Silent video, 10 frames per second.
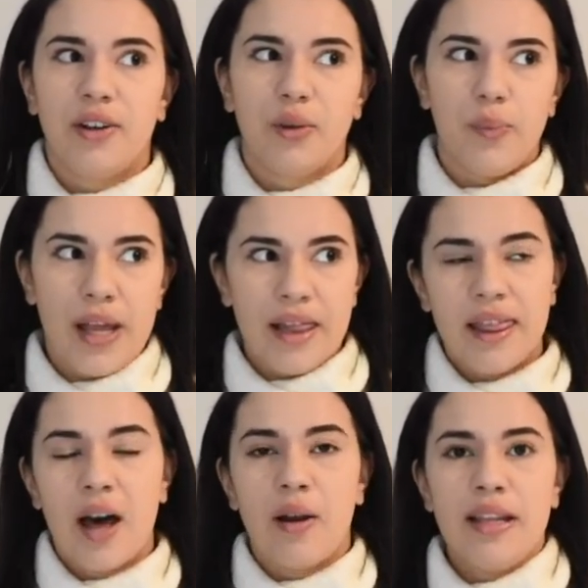I could build
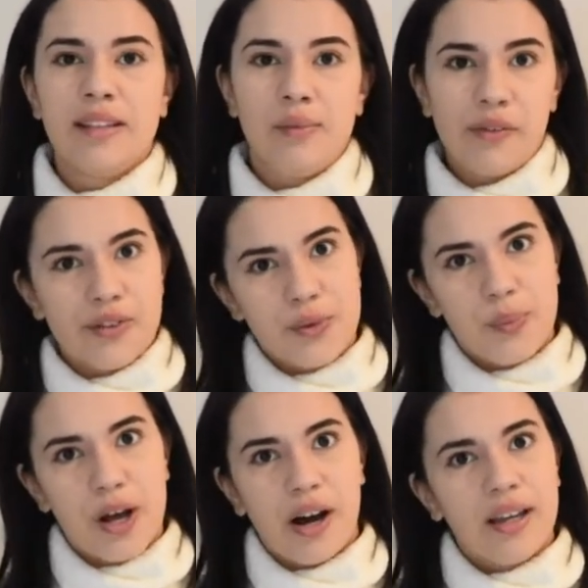a little bit of a
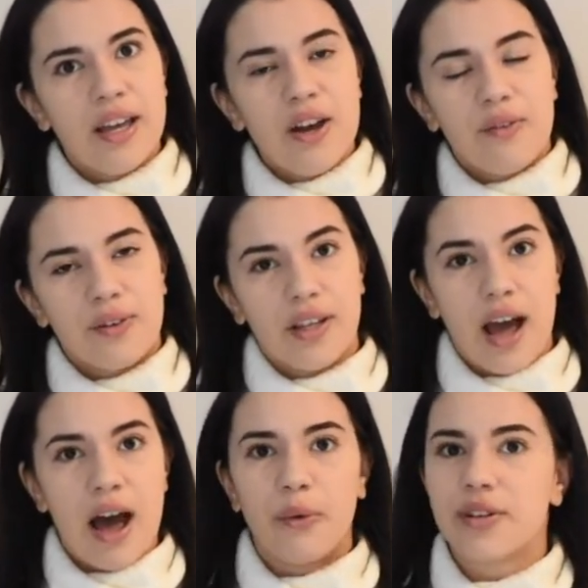supply for the
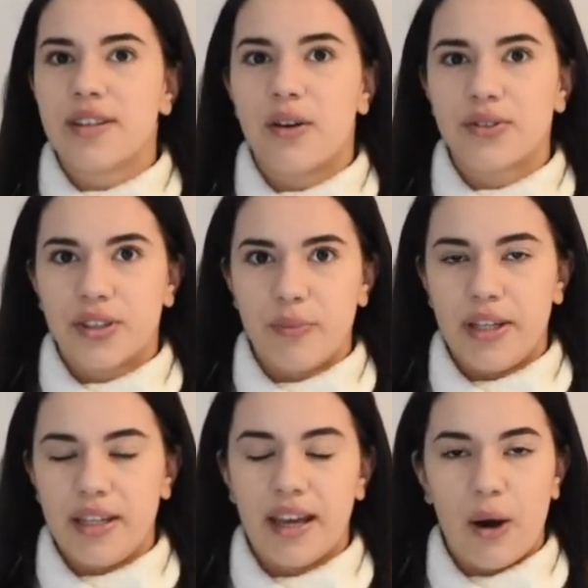hours that I was going to
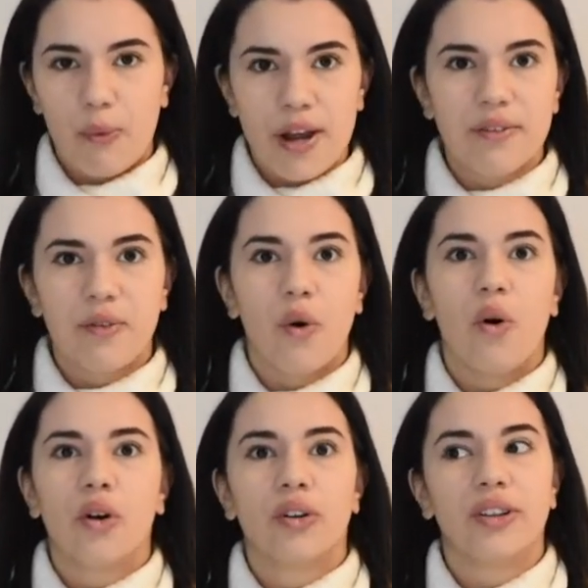be away
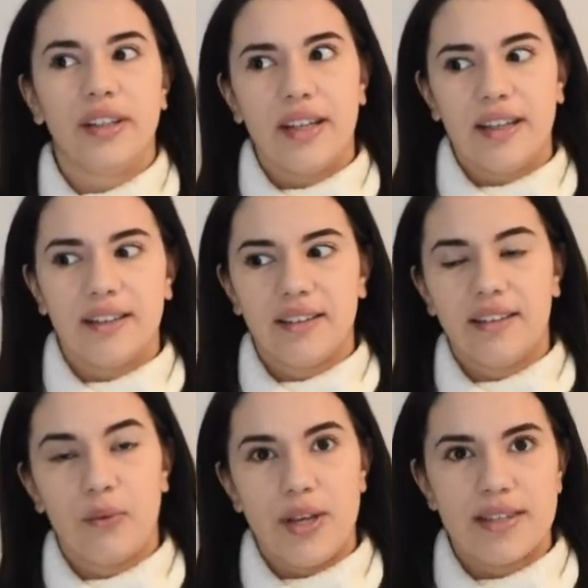for the
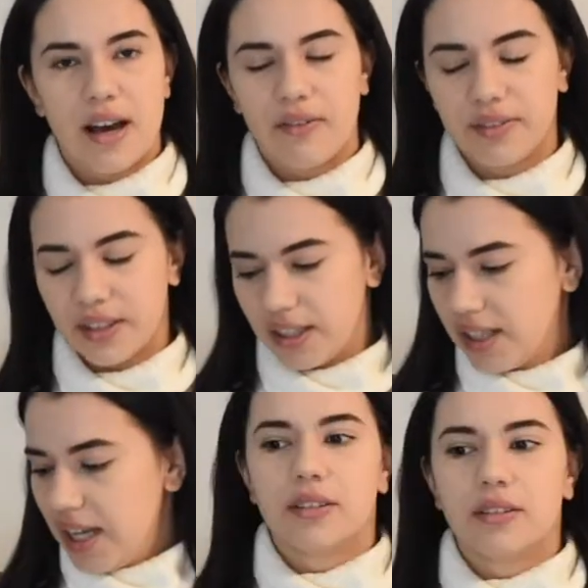weeks after.
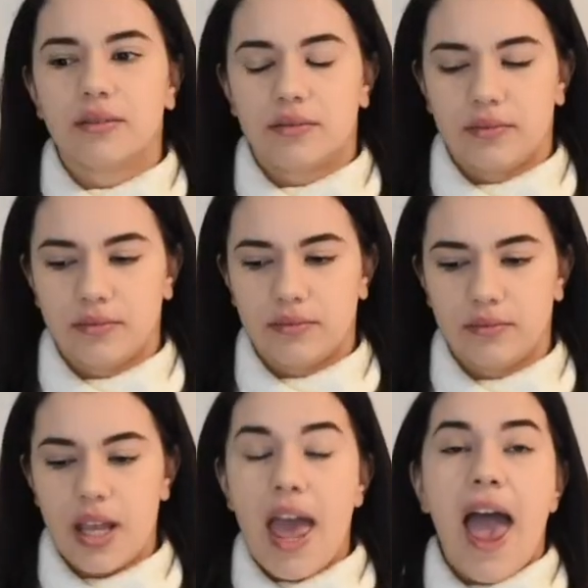
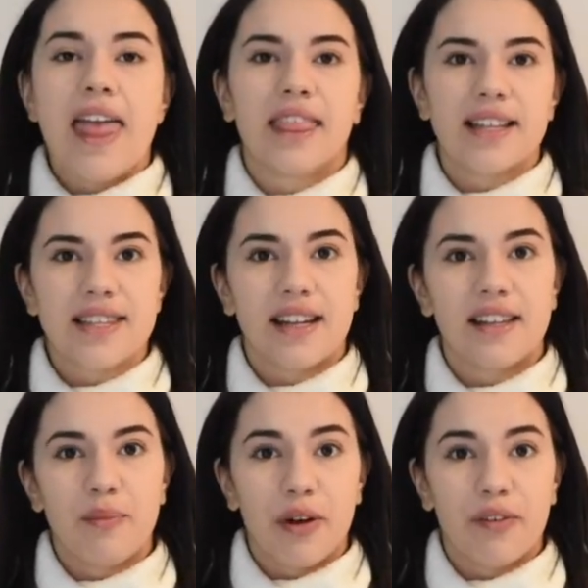And that's
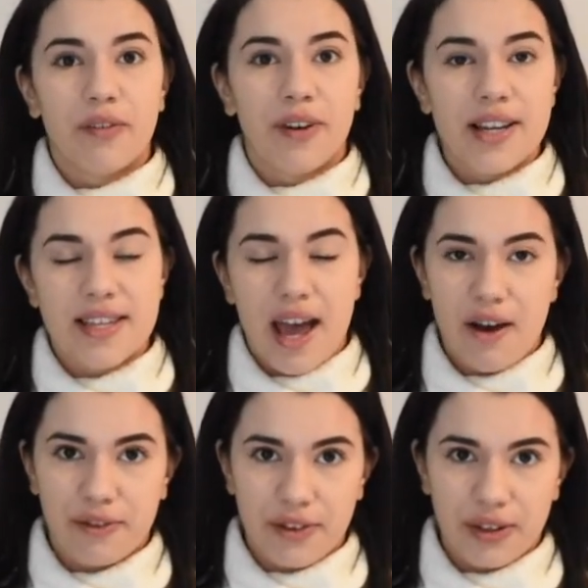another bit of advice I
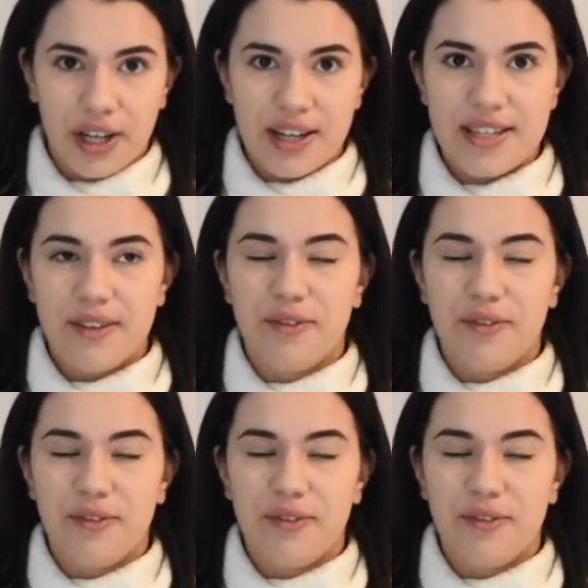have for you guys.